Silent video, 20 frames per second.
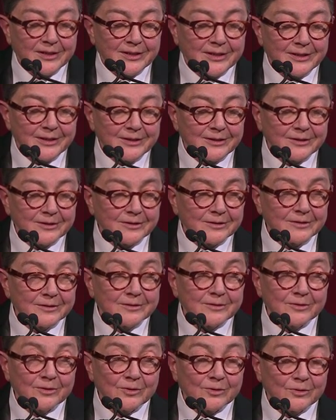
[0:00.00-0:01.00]
ill
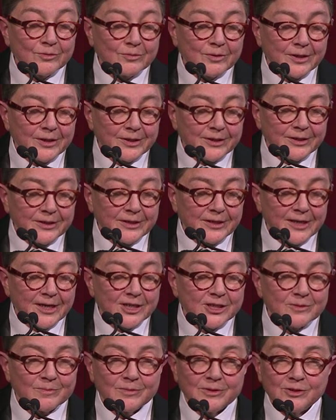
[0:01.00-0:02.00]
already,
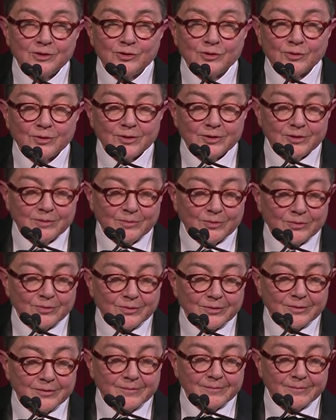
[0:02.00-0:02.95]
asked me to join the board.